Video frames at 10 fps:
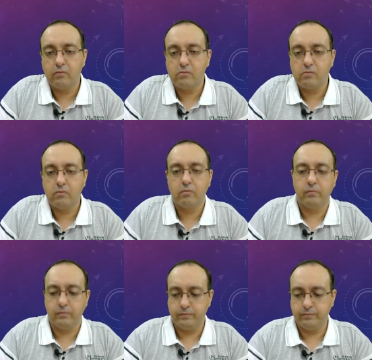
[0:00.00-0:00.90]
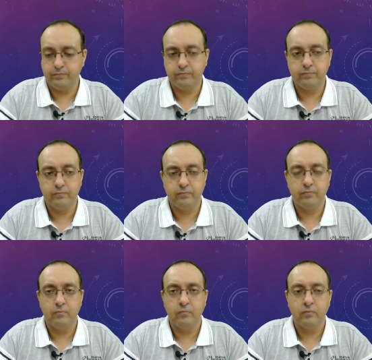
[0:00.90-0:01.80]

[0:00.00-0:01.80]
No one is speaking in this clip.